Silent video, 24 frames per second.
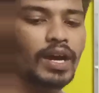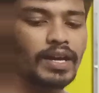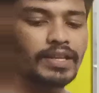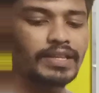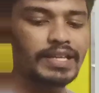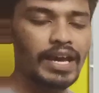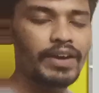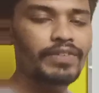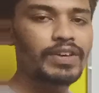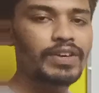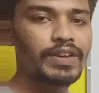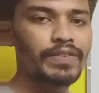uh,
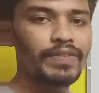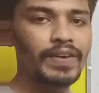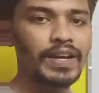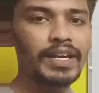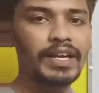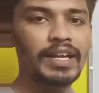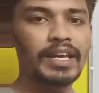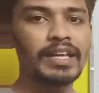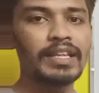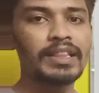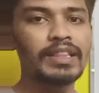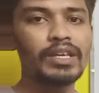they have
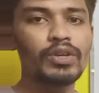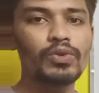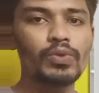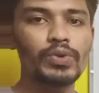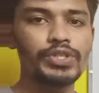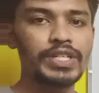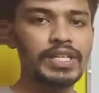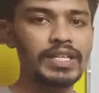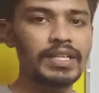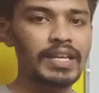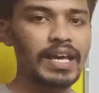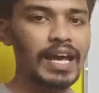given in the
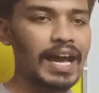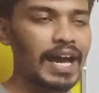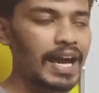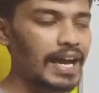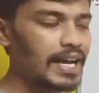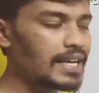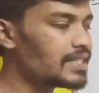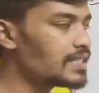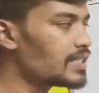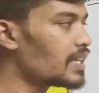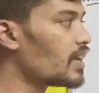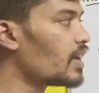question
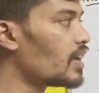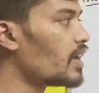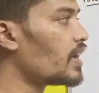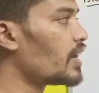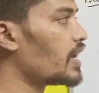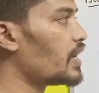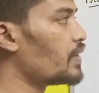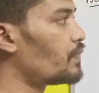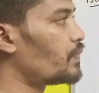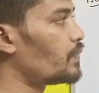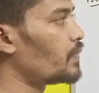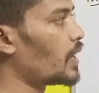as
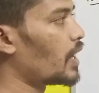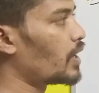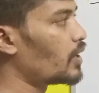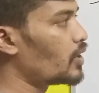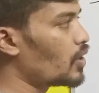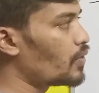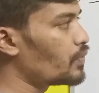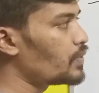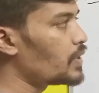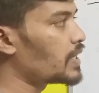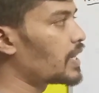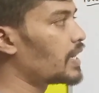if
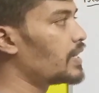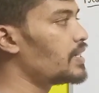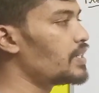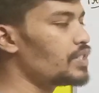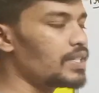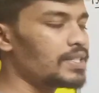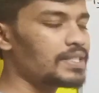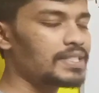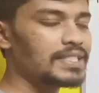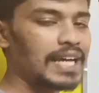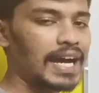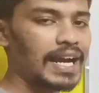none of the
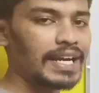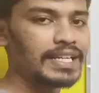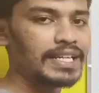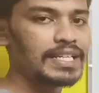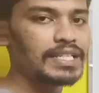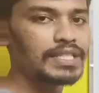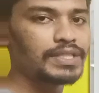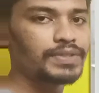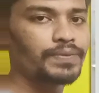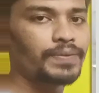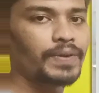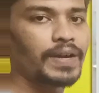condition
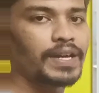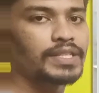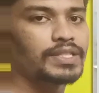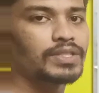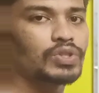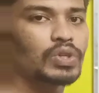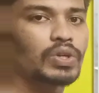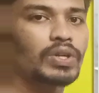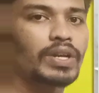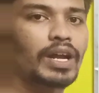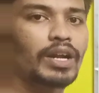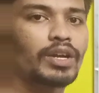satisfies.
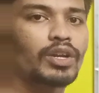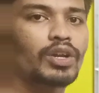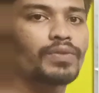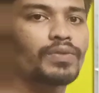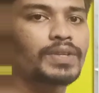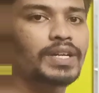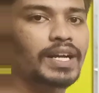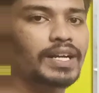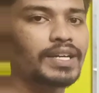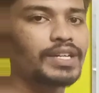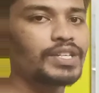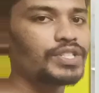So none
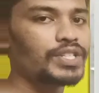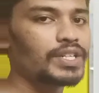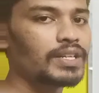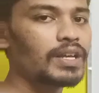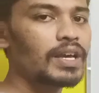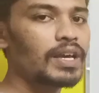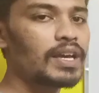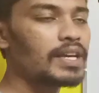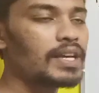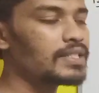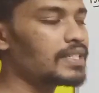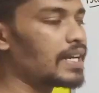of the
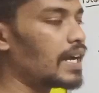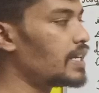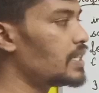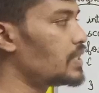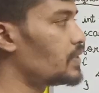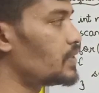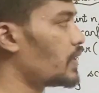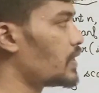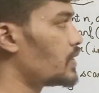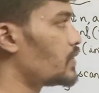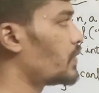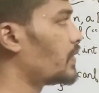condition
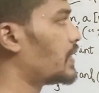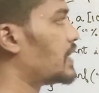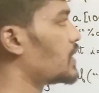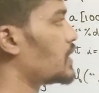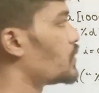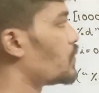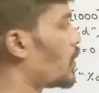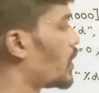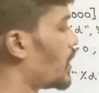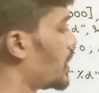satisfies with this.